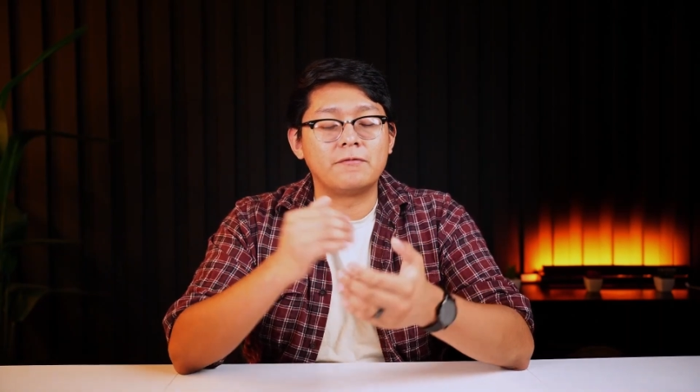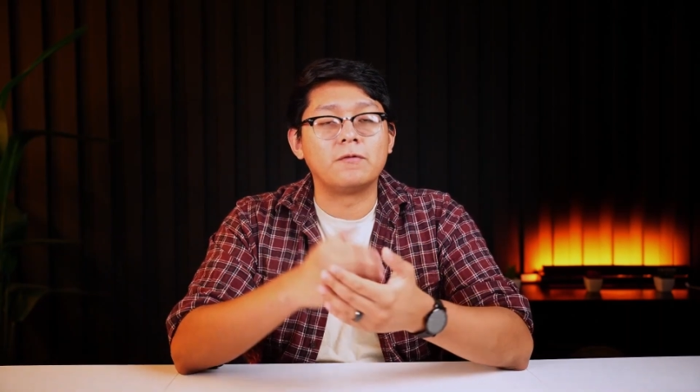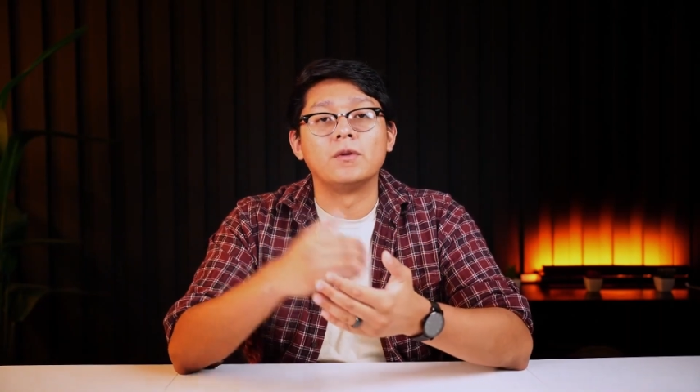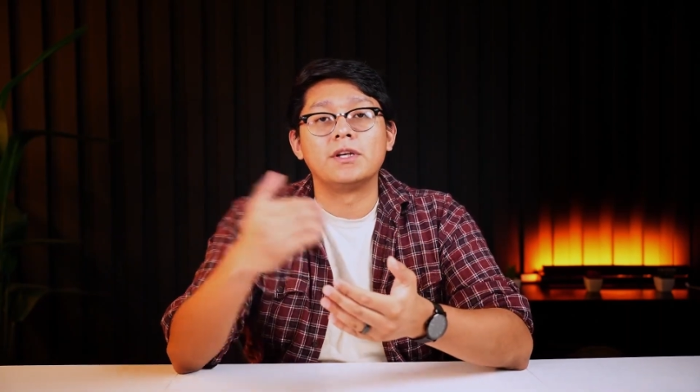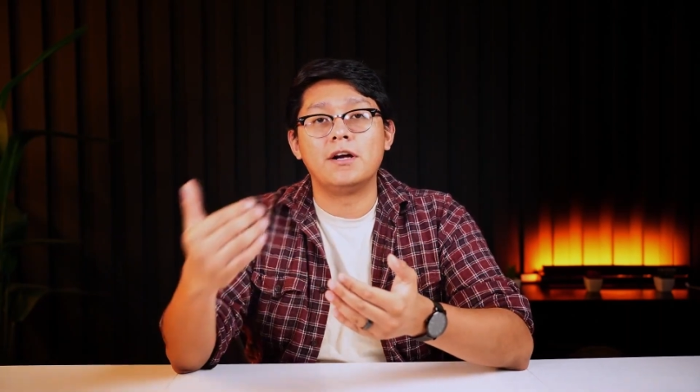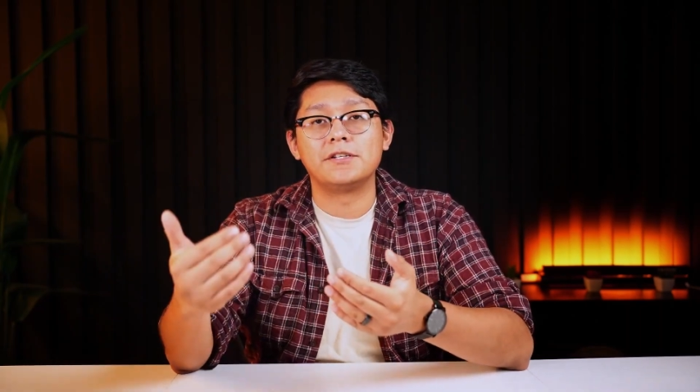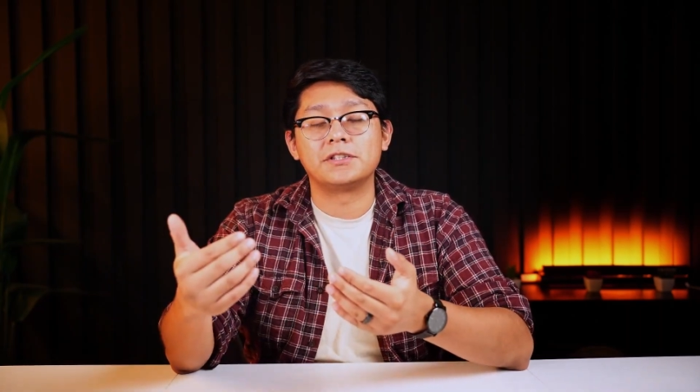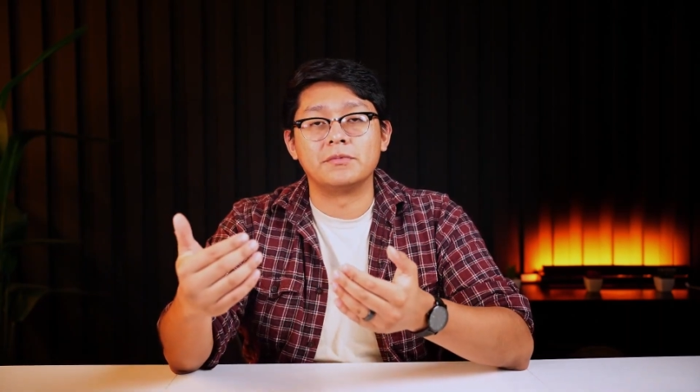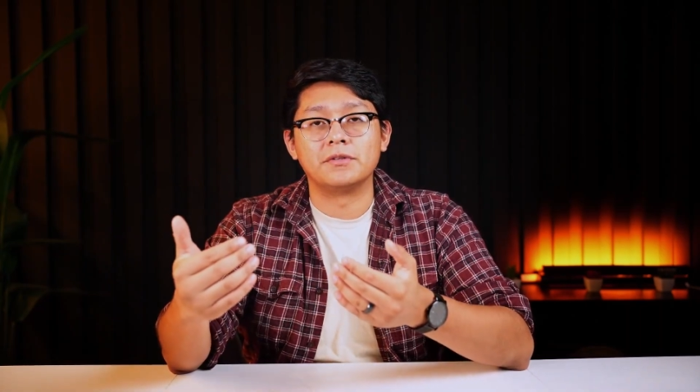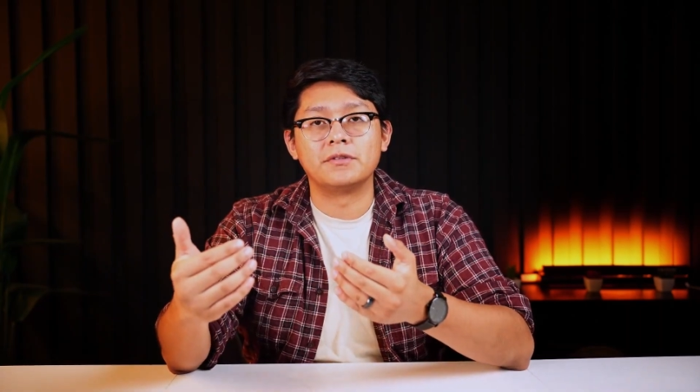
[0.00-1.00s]
for the
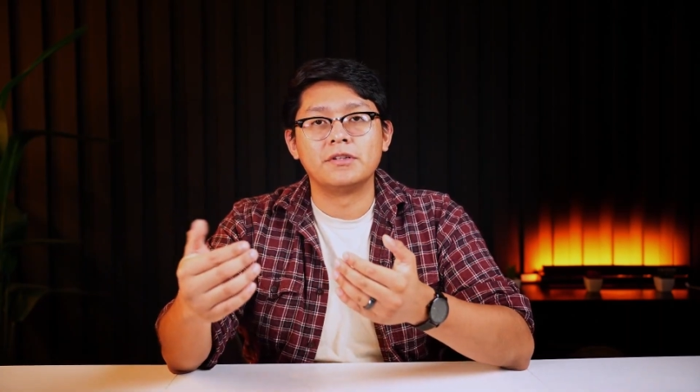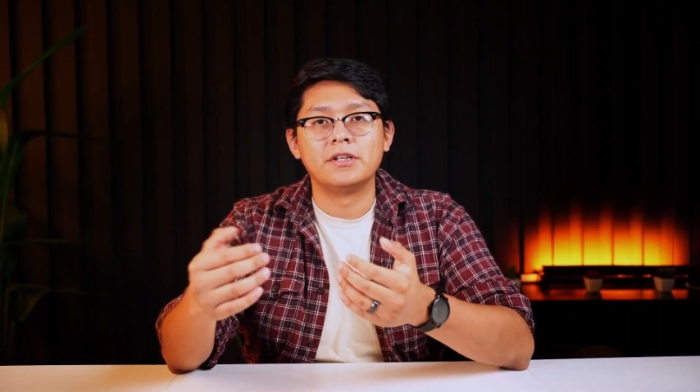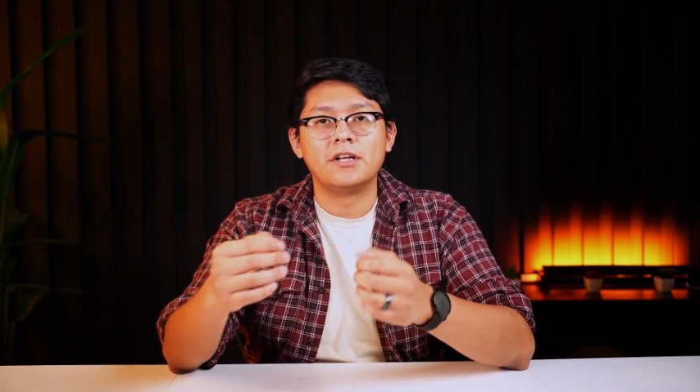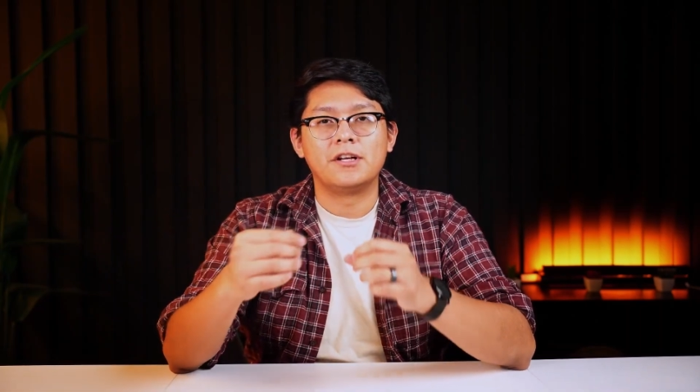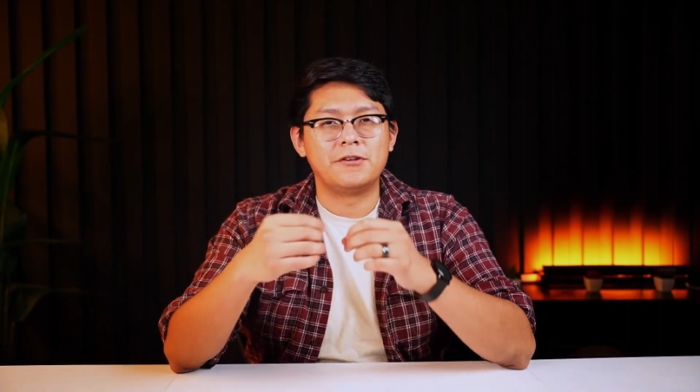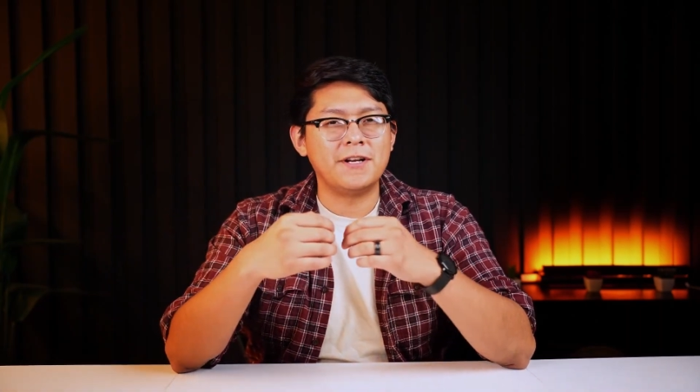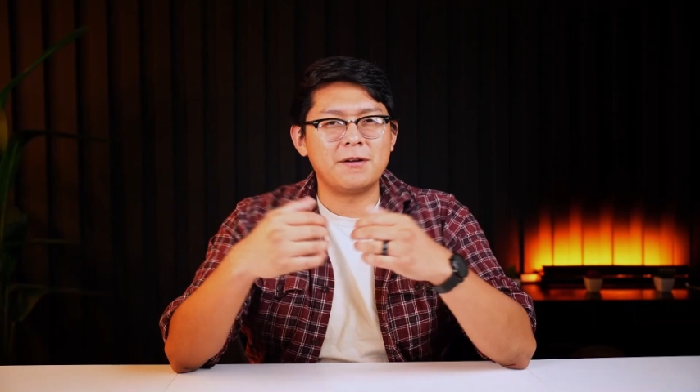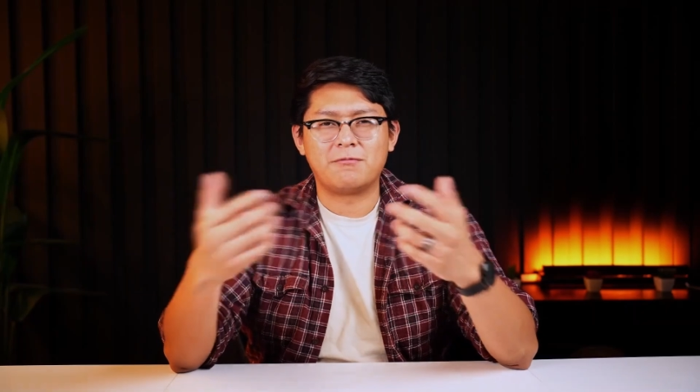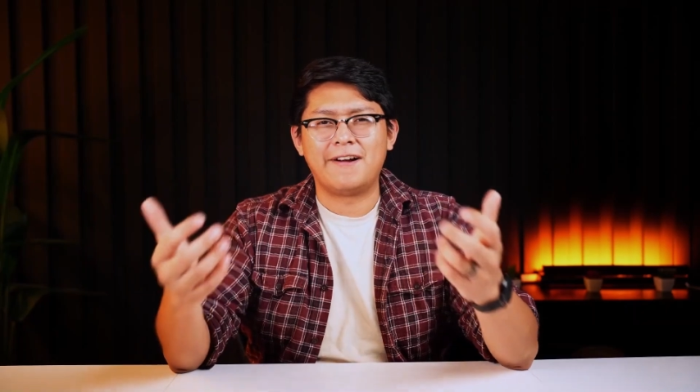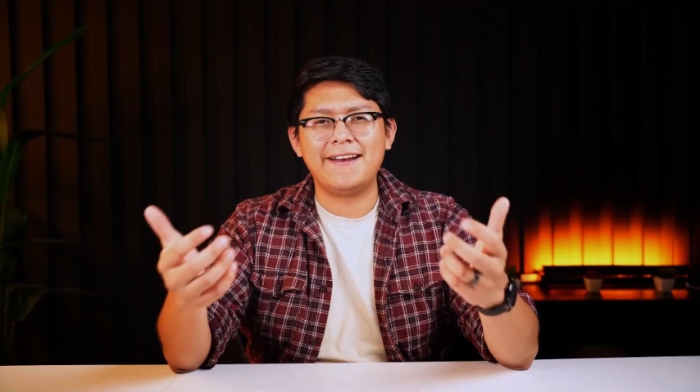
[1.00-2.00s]
customer. You're
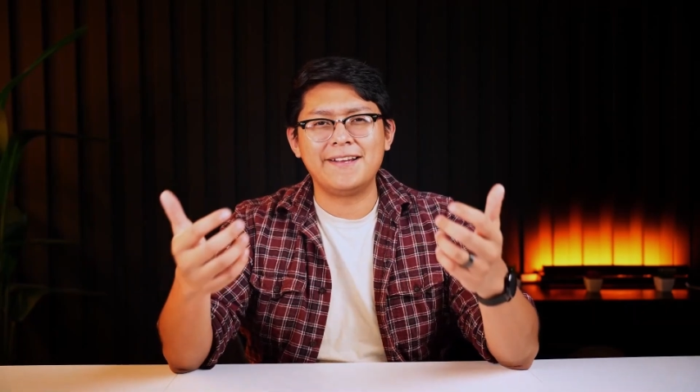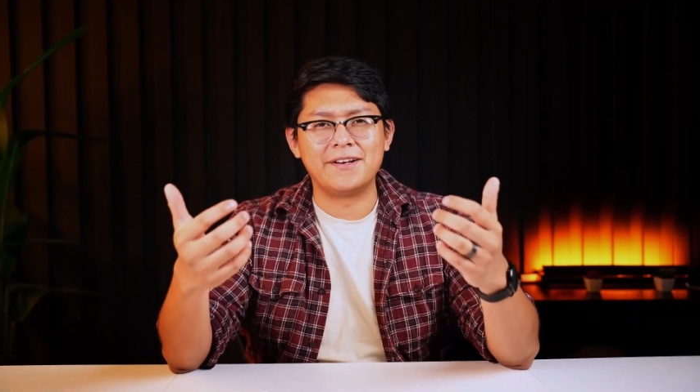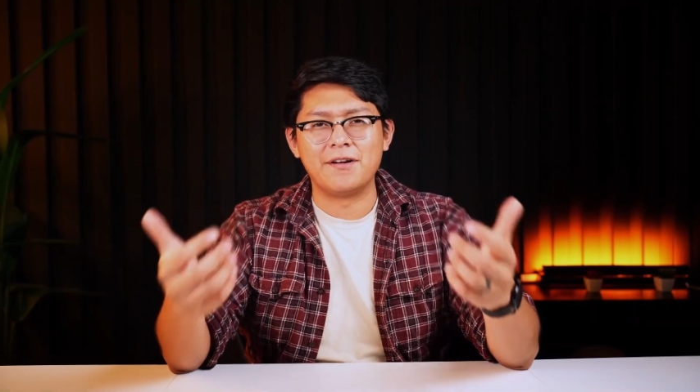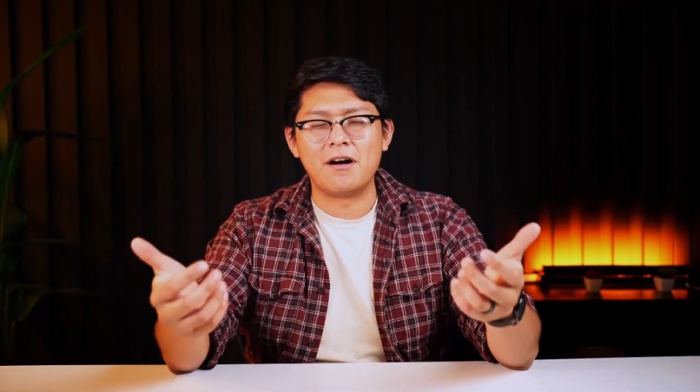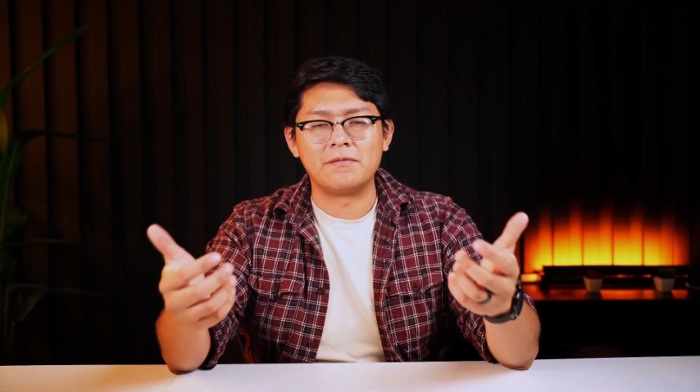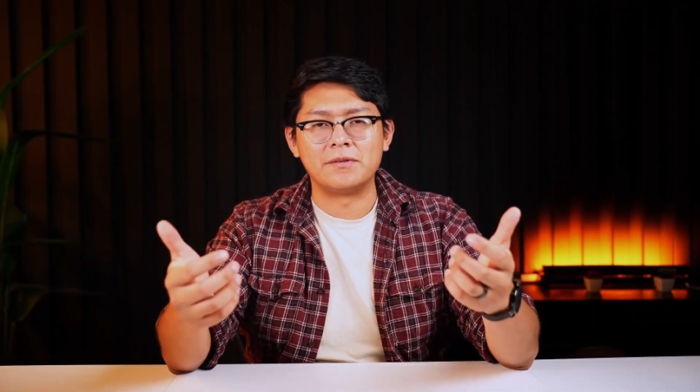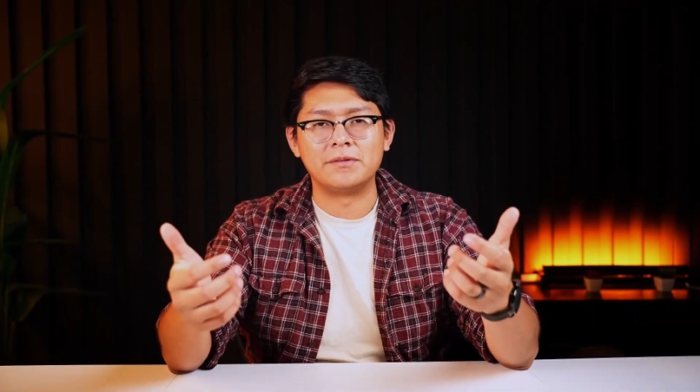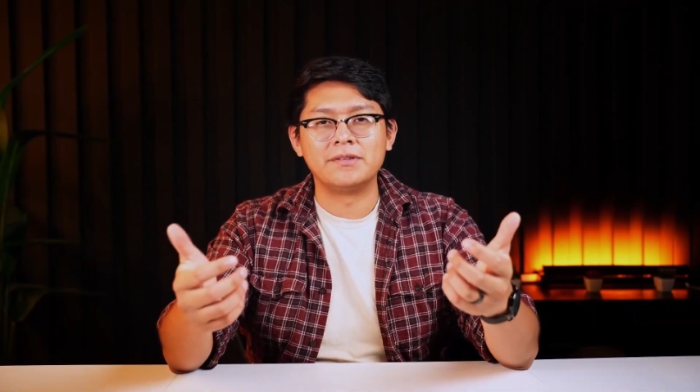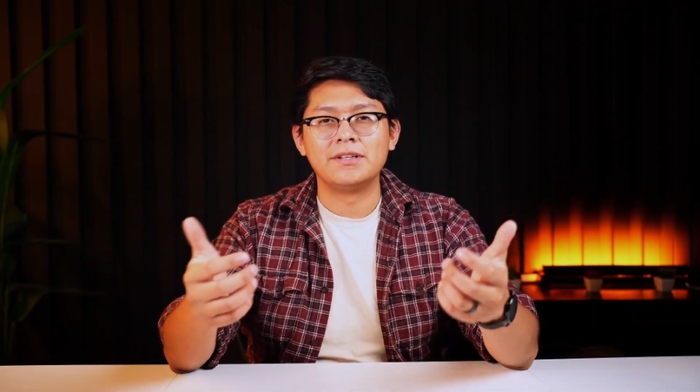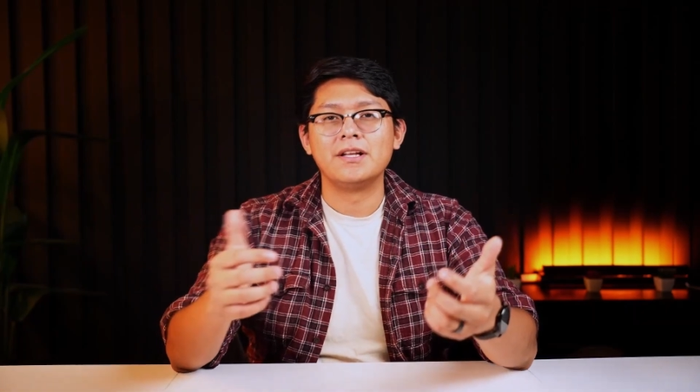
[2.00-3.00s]
not writing a novel.